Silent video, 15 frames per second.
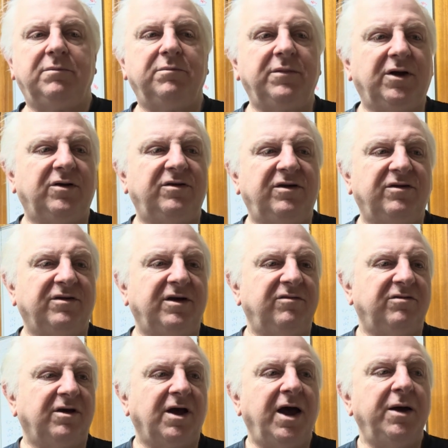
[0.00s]
because it just
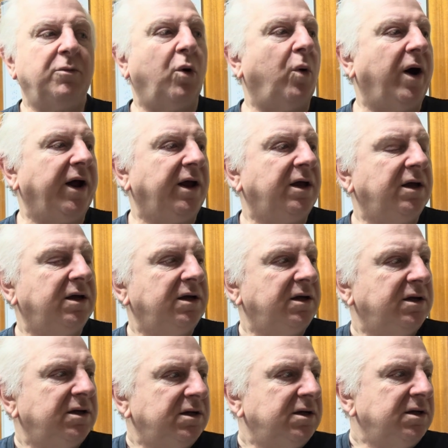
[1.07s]
gives the game away.
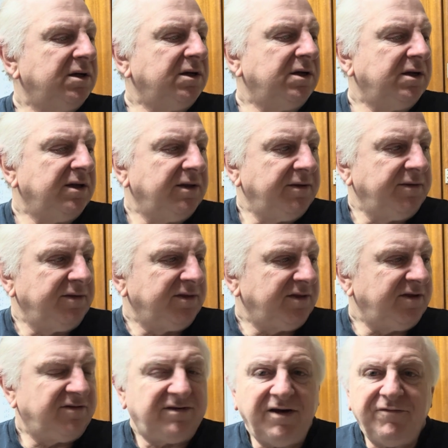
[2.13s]

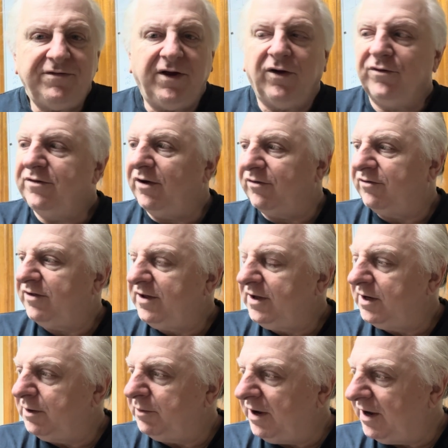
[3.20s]
There's something else I was
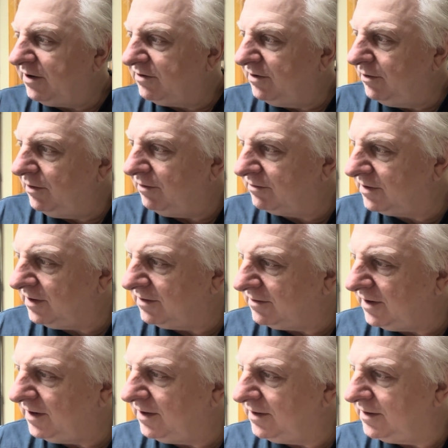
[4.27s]
thinking about too. I was going to
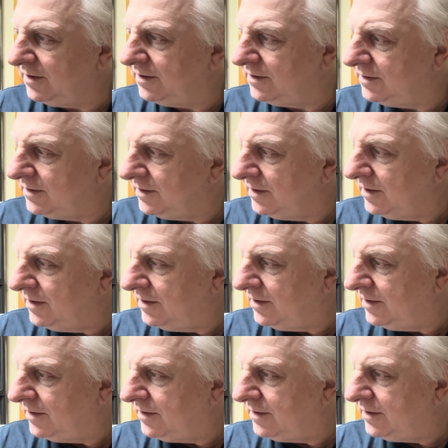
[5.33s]
say,
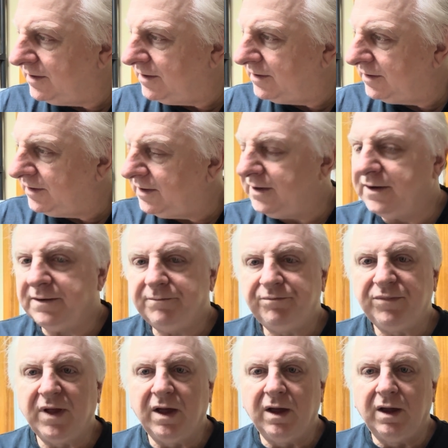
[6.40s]
yeah.
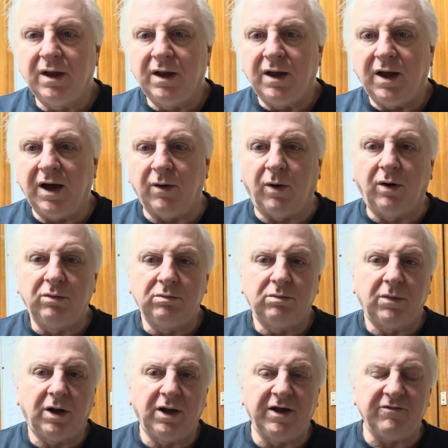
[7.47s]
Oh well,
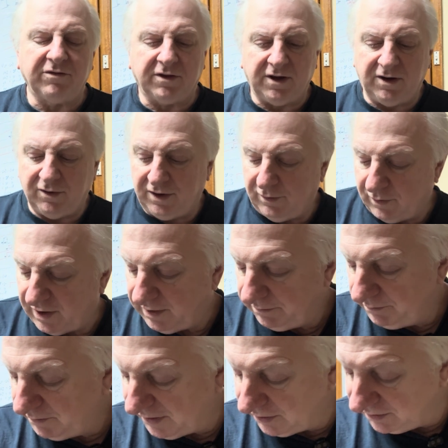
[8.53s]
I'll leave it there anyway
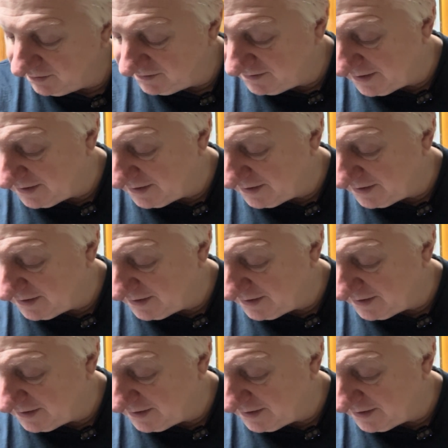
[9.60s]
because